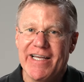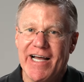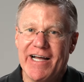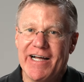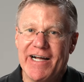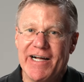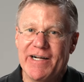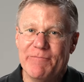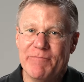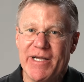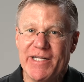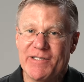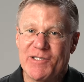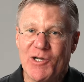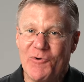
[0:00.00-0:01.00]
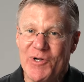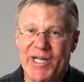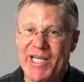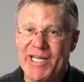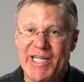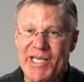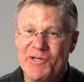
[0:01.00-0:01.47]
And so
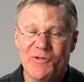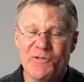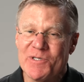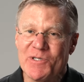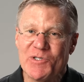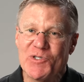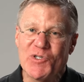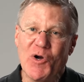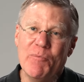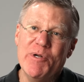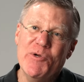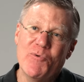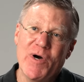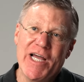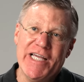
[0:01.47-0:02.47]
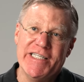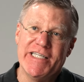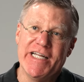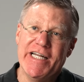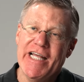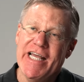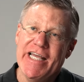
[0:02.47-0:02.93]
it heals in so many ways.
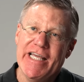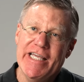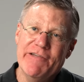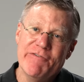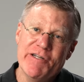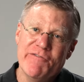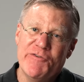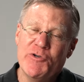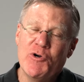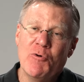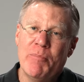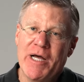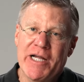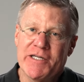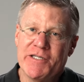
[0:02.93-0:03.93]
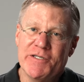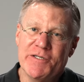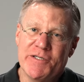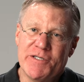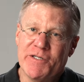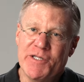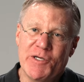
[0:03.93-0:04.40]
And even if you go back
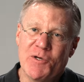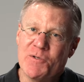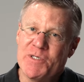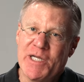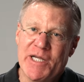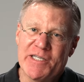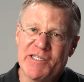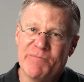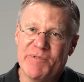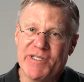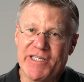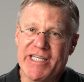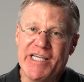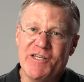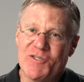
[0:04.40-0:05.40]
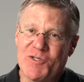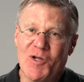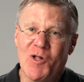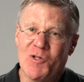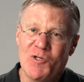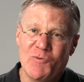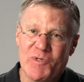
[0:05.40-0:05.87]
to the Old Testament, King
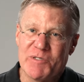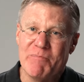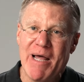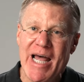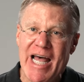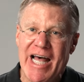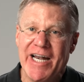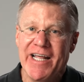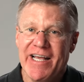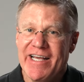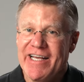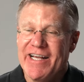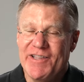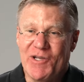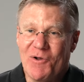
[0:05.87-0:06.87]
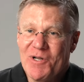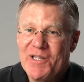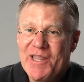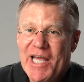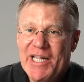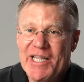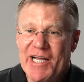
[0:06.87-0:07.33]
Saul, who was mad, the only
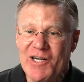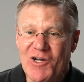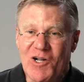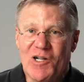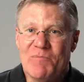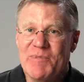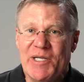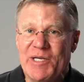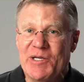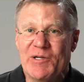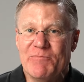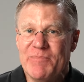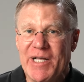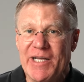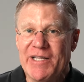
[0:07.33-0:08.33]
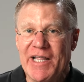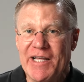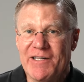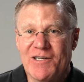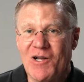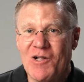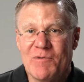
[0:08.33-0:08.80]
thing that calmed him,
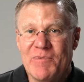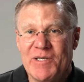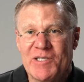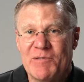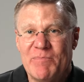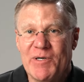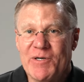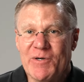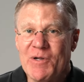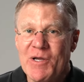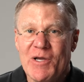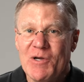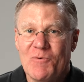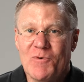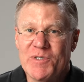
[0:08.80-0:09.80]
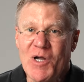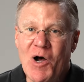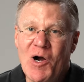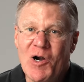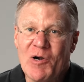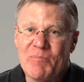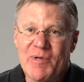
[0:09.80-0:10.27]
that calmed his spirit, was a
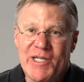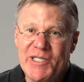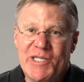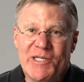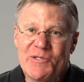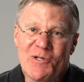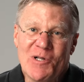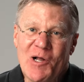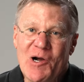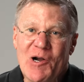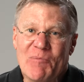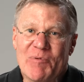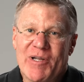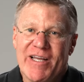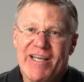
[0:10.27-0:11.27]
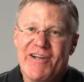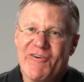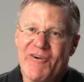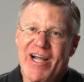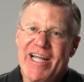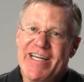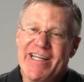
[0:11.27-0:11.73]
harp, a gentle harp,
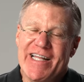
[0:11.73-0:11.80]
right?